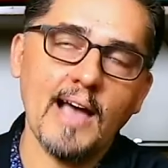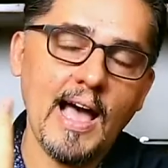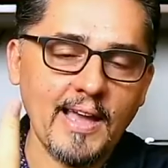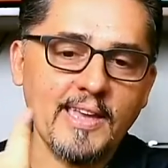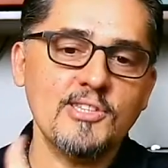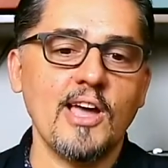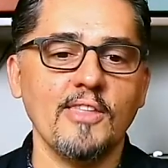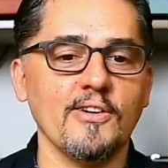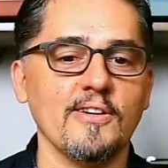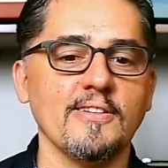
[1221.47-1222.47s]
hug each
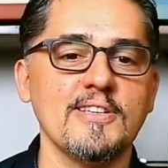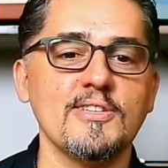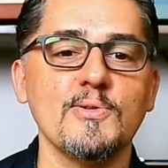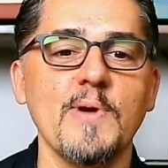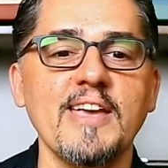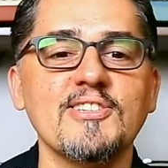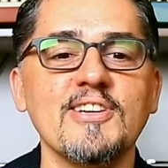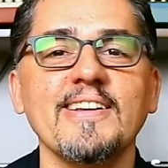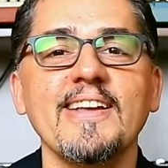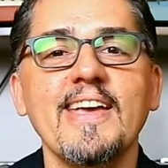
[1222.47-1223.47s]
other
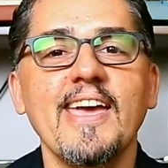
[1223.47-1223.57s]
situation,